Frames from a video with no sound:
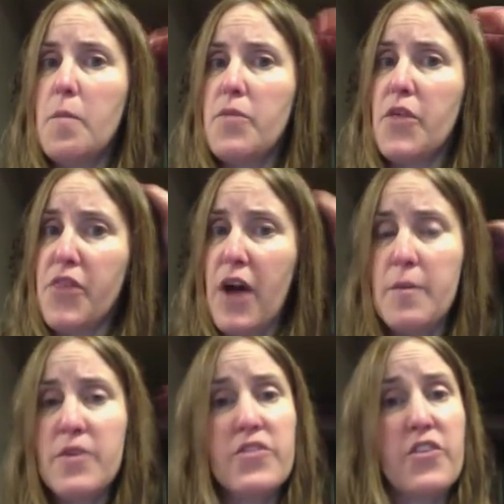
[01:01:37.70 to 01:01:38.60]

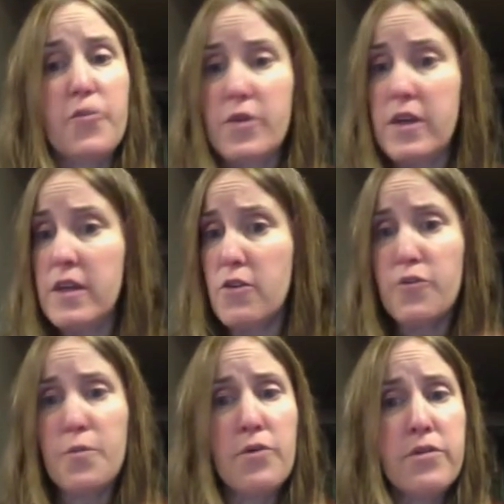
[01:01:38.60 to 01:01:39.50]
thymus and the spleen. Those are
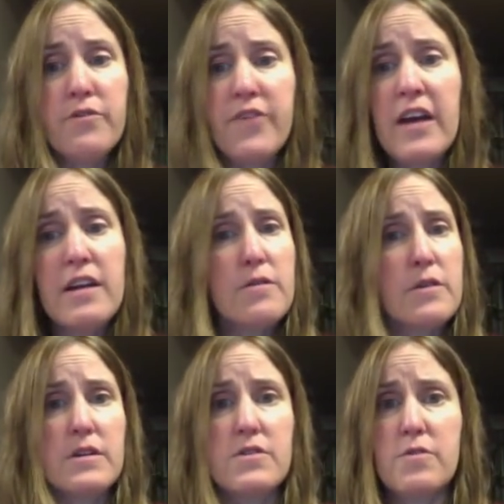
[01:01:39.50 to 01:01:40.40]
both lymphatic
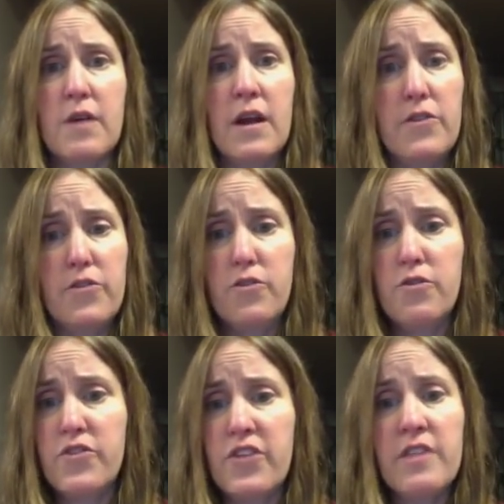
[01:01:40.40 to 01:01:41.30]
organs, right? So you
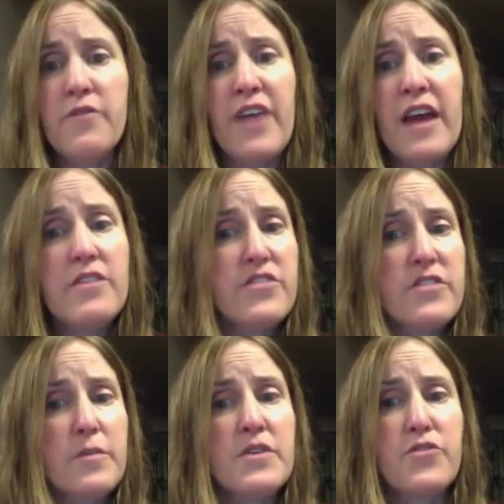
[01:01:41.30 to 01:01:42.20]
could say lymphatic
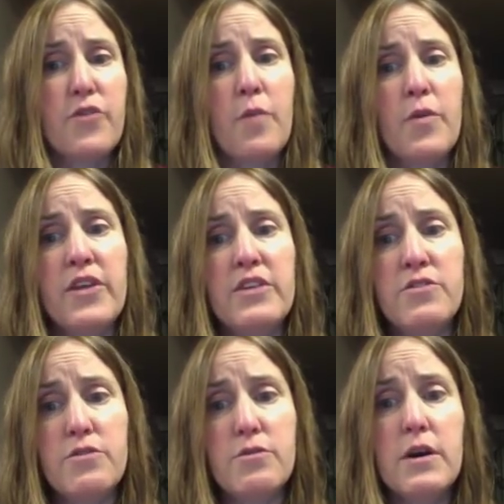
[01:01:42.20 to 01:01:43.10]
system and describe what they
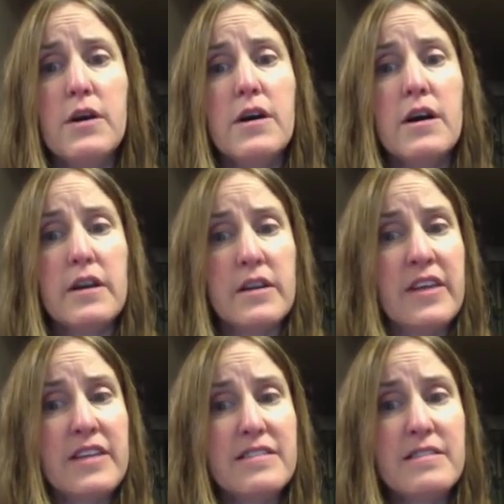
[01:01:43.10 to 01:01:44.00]
do in
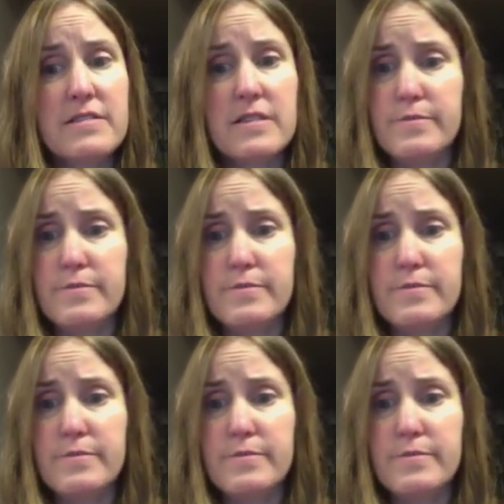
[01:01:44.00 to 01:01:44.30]
that system.